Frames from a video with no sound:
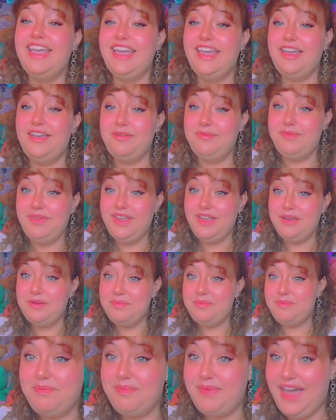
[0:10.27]
am
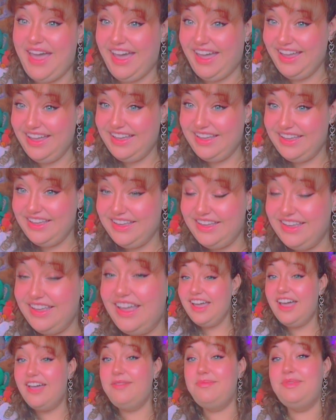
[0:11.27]
back.
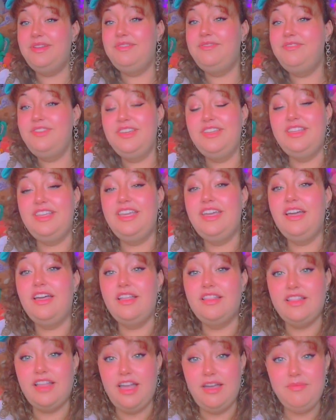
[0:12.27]
I've been feeling
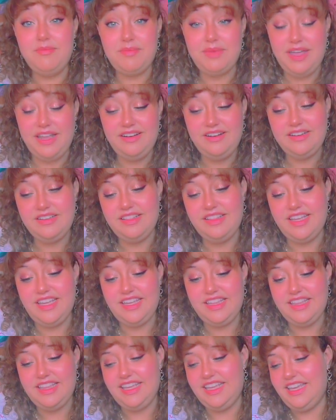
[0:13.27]
a lot better
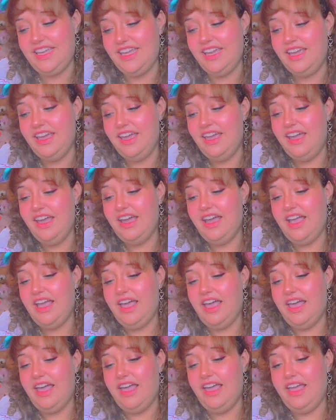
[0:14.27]
lately.
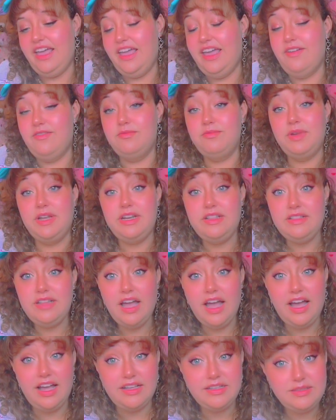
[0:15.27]
I haven't been in the
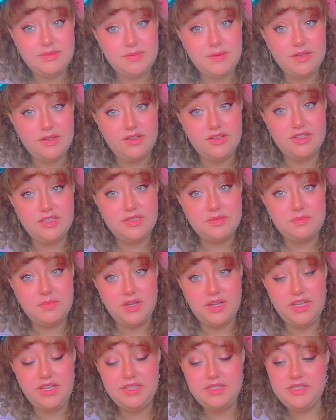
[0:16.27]
hospital as
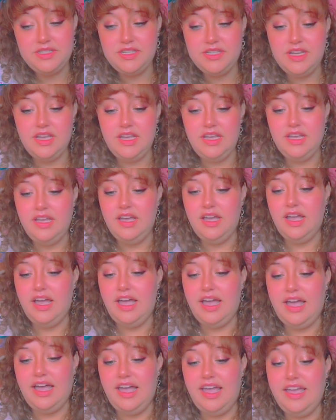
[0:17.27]
much.
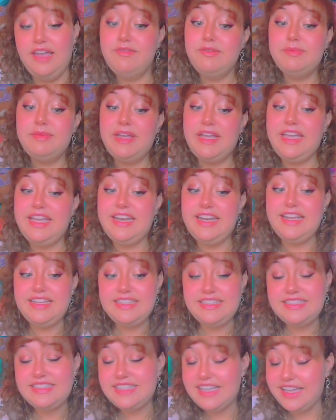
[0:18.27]
I haven't been
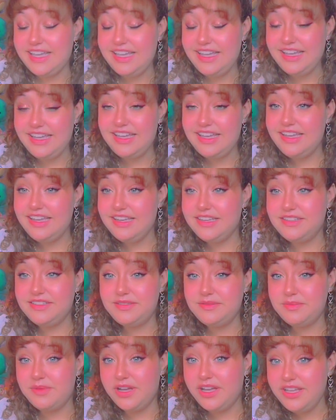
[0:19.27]
getting sick
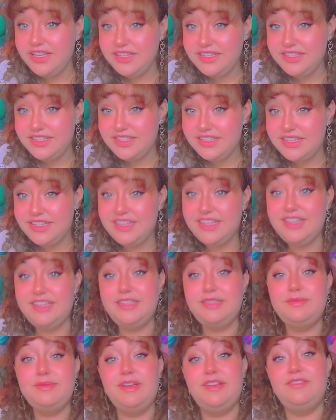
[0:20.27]
as much.
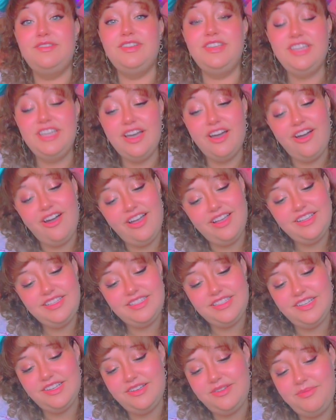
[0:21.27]
It's been really
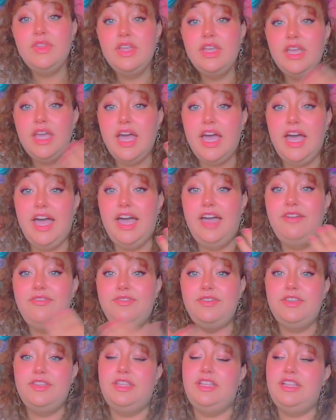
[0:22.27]
awesome. I
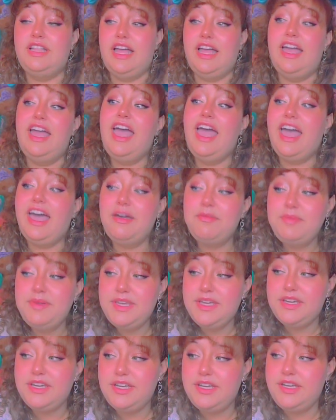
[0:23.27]
feel a lot
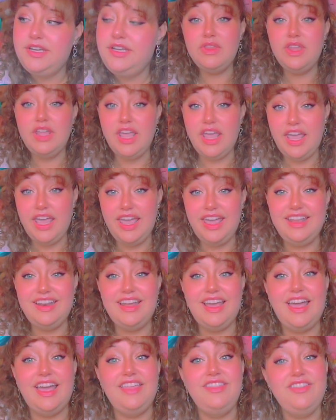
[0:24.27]
happier,
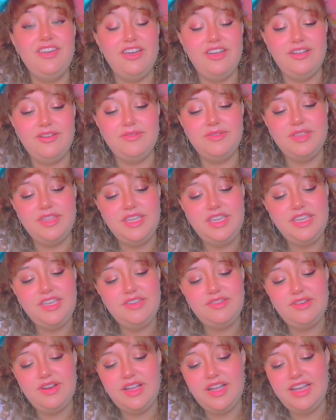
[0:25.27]
and I thought a really
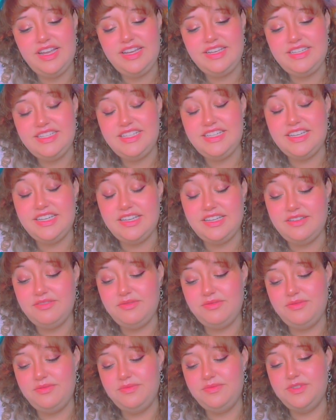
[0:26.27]
cute idea
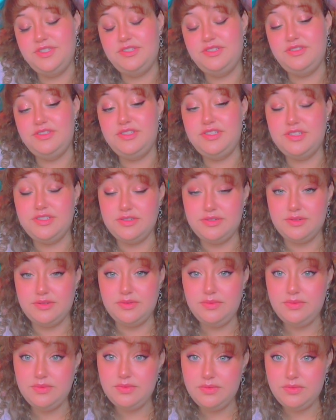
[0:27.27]
to do
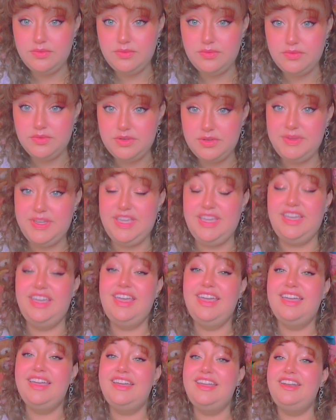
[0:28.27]
would
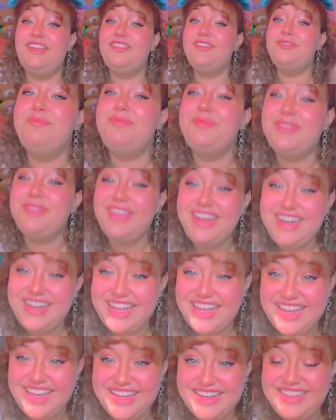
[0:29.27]
be another
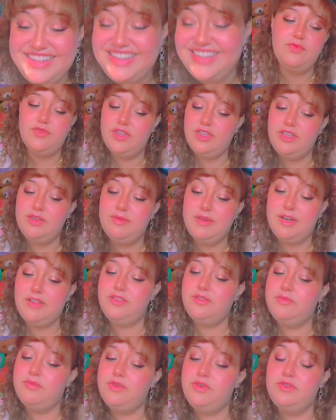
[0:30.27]
Playdate. Really been
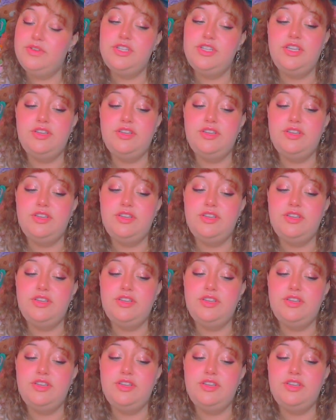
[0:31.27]
in the mood to